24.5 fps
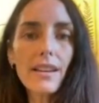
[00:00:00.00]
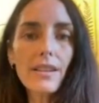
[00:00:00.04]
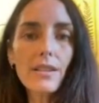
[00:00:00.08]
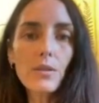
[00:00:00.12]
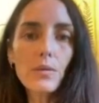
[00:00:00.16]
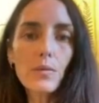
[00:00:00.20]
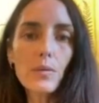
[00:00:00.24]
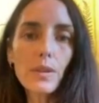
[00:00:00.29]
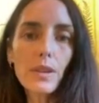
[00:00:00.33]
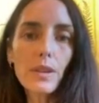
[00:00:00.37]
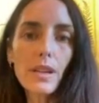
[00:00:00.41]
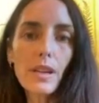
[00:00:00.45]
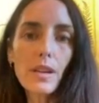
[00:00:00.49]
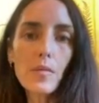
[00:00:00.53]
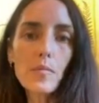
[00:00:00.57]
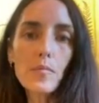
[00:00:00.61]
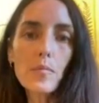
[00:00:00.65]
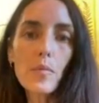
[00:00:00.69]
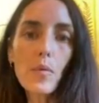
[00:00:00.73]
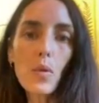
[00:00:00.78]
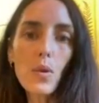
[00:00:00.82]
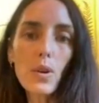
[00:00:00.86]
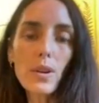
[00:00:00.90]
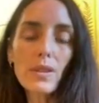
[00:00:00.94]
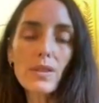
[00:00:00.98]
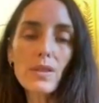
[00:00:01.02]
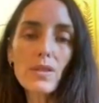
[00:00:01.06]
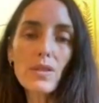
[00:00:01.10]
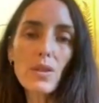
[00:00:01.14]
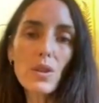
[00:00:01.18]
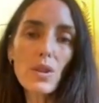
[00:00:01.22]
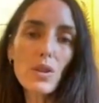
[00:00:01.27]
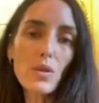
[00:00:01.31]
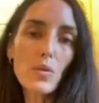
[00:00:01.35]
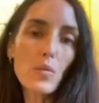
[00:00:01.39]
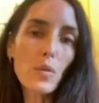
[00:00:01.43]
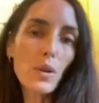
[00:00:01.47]
is really important
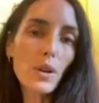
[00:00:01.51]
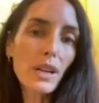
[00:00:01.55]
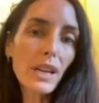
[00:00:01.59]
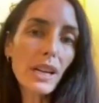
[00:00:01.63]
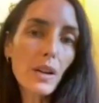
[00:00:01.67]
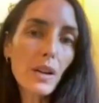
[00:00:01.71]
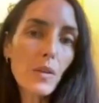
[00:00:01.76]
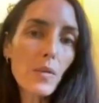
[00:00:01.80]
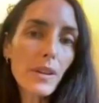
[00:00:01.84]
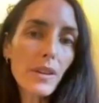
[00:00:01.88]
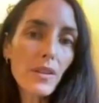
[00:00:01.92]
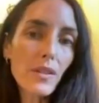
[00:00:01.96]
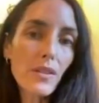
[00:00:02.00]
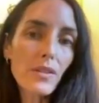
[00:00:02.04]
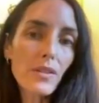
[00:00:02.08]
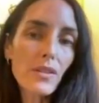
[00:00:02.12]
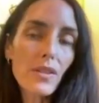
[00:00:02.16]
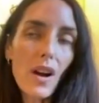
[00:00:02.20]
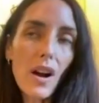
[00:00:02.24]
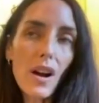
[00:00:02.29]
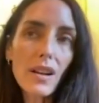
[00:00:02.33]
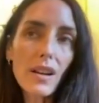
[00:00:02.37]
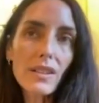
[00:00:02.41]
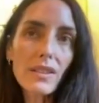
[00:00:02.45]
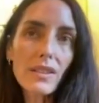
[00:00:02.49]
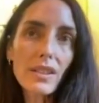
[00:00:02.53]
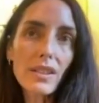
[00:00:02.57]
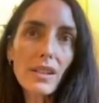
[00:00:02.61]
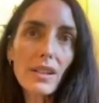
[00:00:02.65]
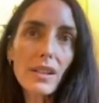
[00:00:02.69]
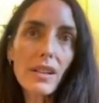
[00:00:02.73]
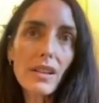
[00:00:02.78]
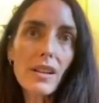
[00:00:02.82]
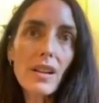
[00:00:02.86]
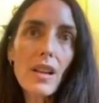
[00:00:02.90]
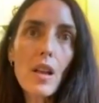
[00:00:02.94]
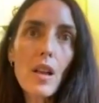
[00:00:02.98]
too, working with your
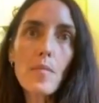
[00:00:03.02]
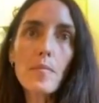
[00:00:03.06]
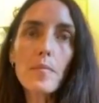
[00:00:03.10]
doctor,